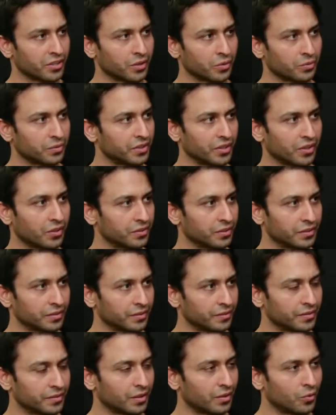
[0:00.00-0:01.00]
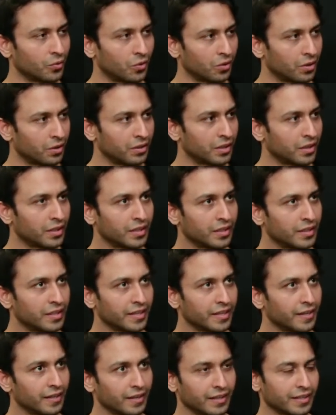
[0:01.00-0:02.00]
The whole,
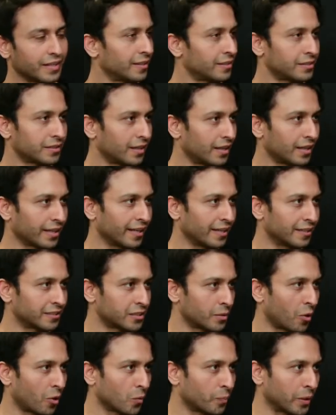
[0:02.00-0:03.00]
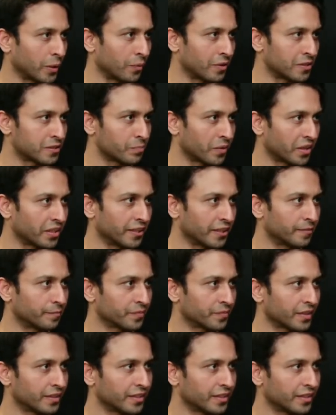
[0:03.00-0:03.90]
it's about people's money.